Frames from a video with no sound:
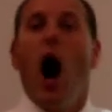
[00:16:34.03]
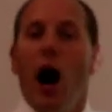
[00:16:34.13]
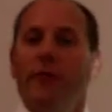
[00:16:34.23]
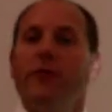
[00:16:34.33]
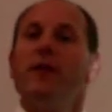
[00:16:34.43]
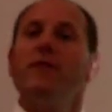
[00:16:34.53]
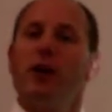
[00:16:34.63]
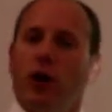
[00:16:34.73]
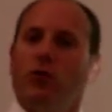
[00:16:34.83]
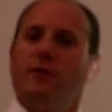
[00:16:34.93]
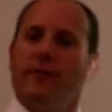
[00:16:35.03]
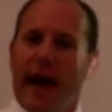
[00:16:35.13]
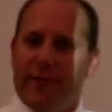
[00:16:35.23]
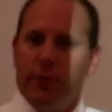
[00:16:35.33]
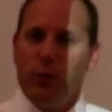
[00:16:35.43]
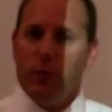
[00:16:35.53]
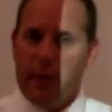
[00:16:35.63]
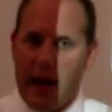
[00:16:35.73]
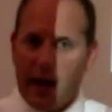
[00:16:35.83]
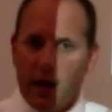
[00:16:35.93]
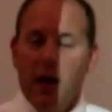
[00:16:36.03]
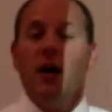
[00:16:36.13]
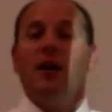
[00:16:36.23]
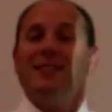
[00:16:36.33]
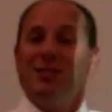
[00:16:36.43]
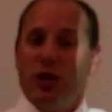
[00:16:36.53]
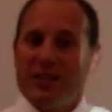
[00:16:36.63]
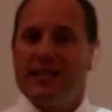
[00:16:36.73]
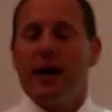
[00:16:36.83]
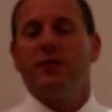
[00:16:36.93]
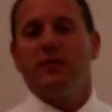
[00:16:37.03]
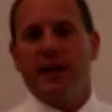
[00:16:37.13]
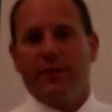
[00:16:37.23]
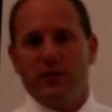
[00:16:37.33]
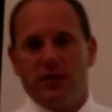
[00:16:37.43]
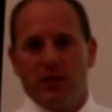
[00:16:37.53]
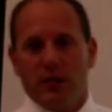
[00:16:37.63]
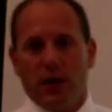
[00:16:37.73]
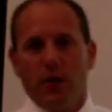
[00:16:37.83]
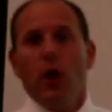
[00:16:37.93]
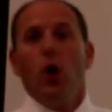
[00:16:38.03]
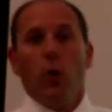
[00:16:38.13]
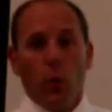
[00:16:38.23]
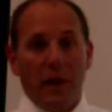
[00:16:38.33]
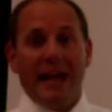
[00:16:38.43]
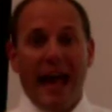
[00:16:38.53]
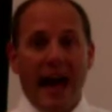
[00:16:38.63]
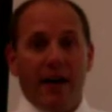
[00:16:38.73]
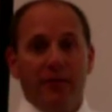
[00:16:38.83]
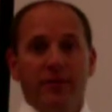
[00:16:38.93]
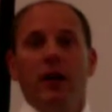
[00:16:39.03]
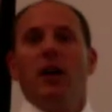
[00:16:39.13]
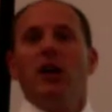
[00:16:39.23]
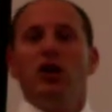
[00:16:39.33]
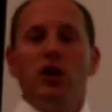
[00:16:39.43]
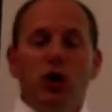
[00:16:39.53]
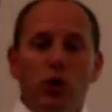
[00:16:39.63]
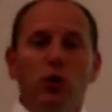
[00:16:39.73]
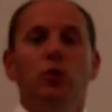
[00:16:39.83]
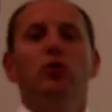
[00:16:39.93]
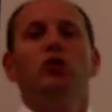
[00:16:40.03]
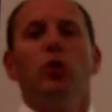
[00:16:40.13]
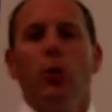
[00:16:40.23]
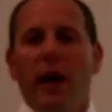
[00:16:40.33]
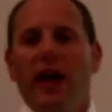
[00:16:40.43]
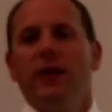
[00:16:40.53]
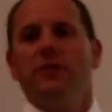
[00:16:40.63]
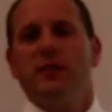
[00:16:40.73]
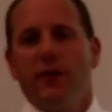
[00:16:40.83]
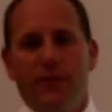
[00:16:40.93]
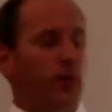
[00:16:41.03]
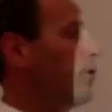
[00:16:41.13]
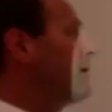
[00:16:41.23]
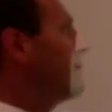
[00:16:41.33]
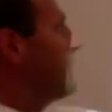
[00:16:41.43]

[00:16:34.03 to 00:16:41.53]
off of the coast of Half Moon Bay, just south of San Francisco. We have huge waves forming